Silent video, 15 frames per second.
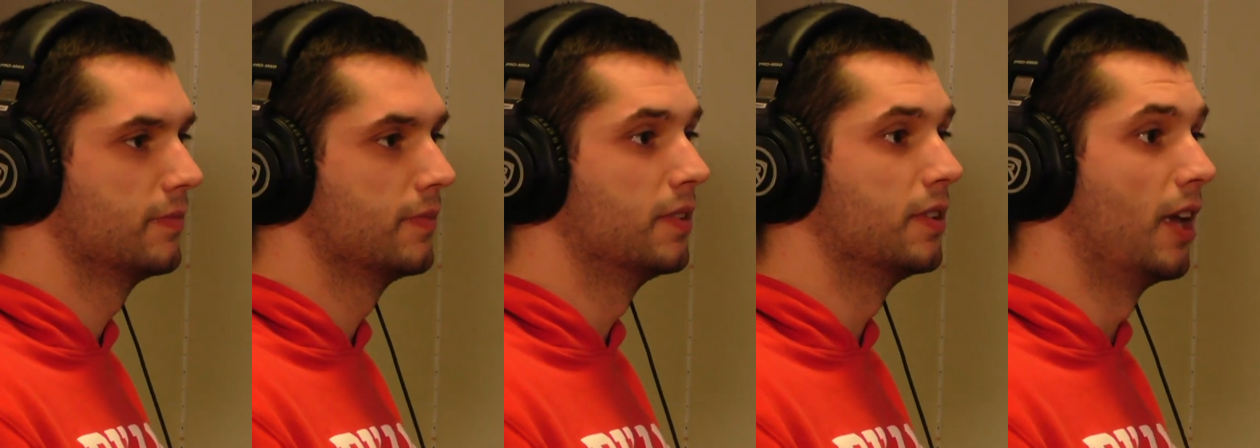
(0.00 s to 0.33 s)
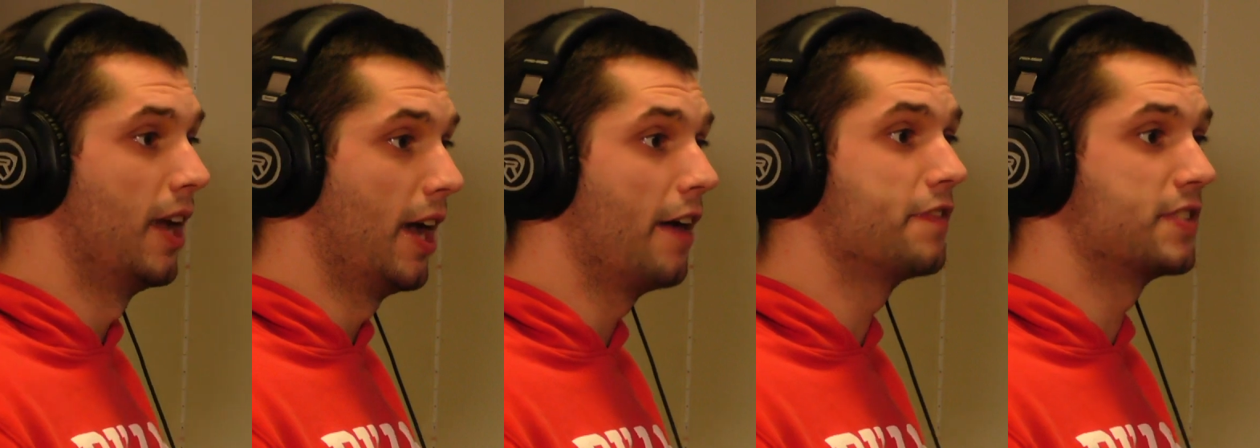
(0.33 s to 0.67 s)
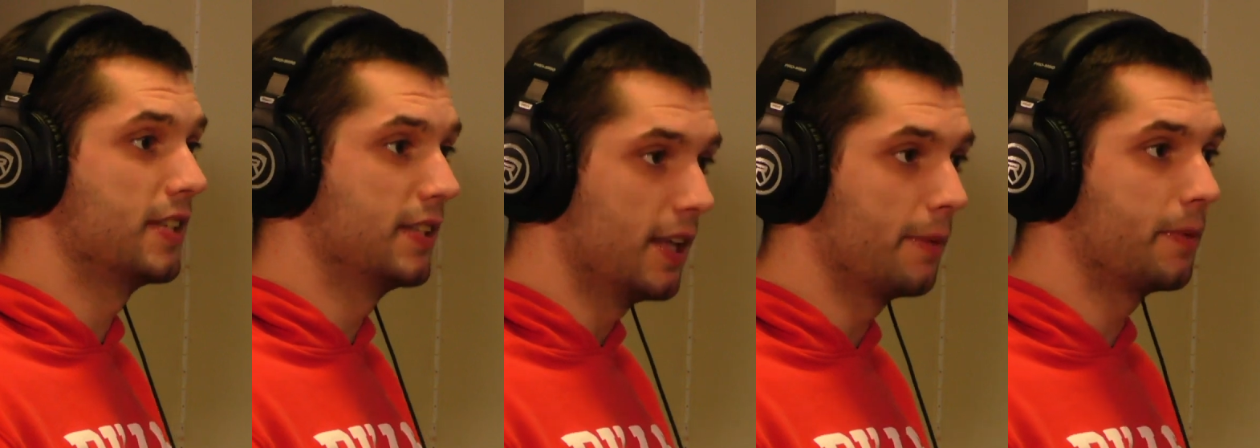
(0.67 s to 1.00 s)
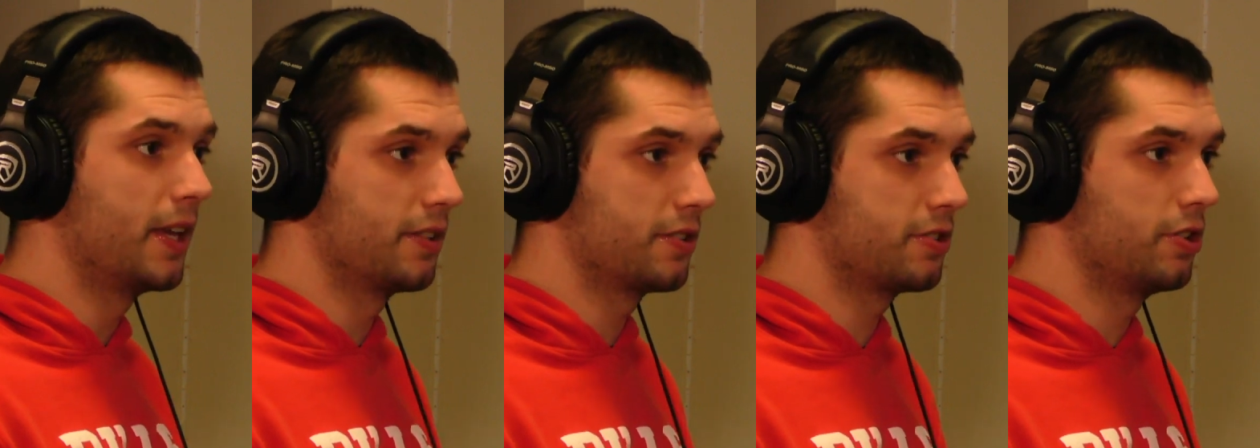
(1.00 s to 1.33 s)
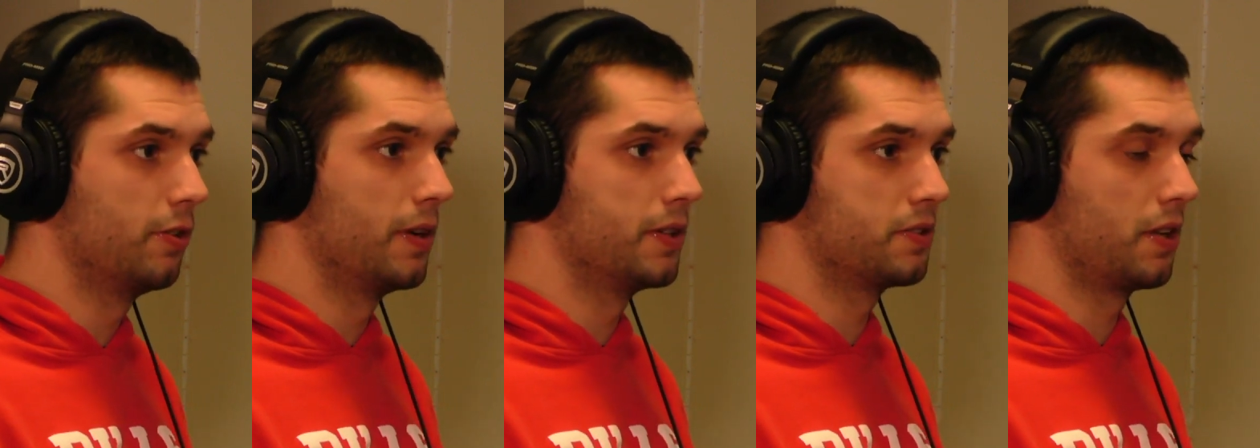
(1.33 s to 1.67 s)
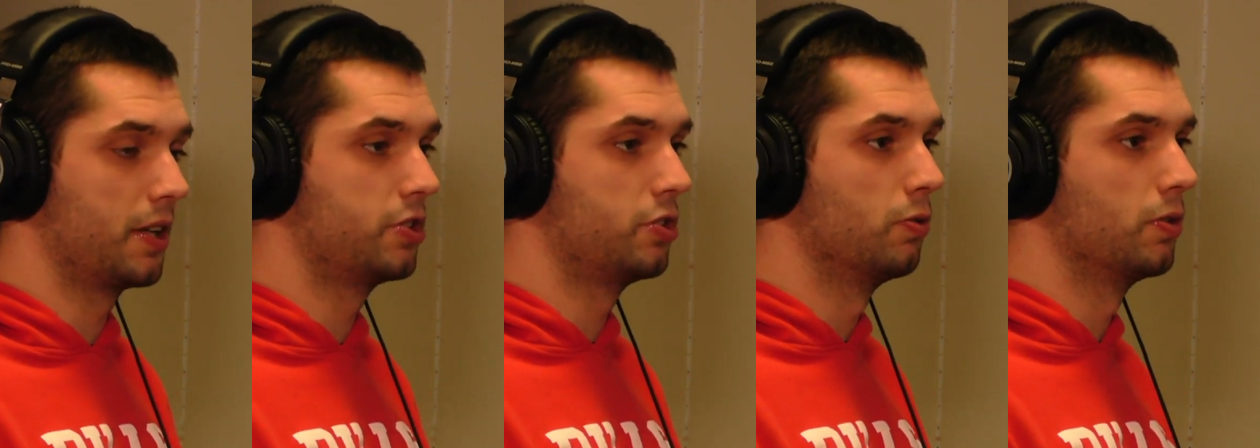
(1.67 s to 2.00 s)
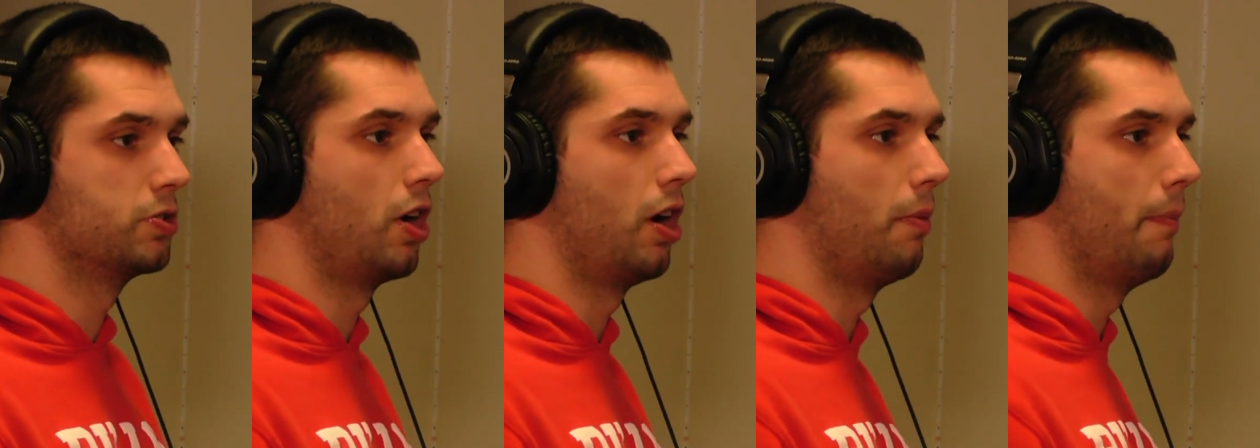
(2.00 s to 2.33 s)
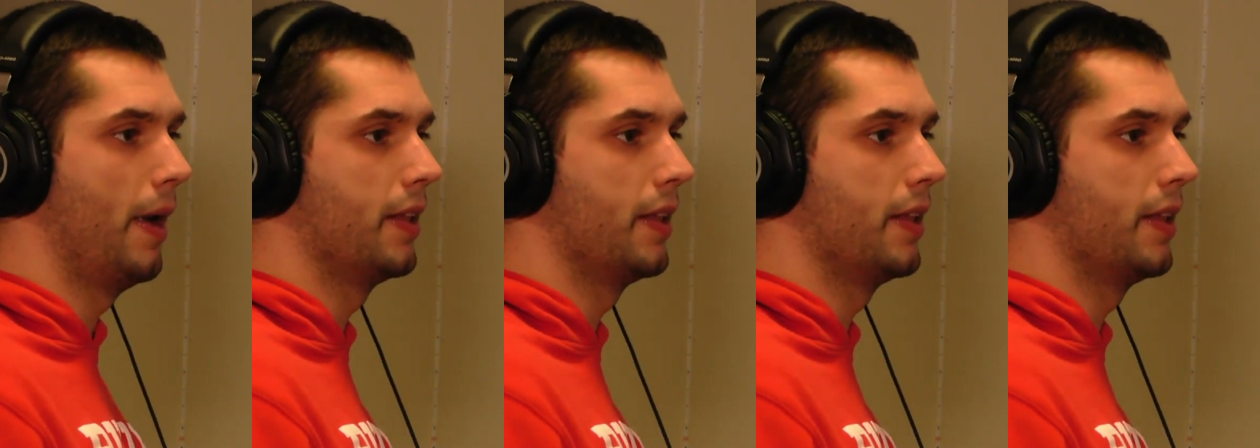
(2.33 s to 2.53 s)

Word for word: yeah, I've seen them kiss too as like two adult men.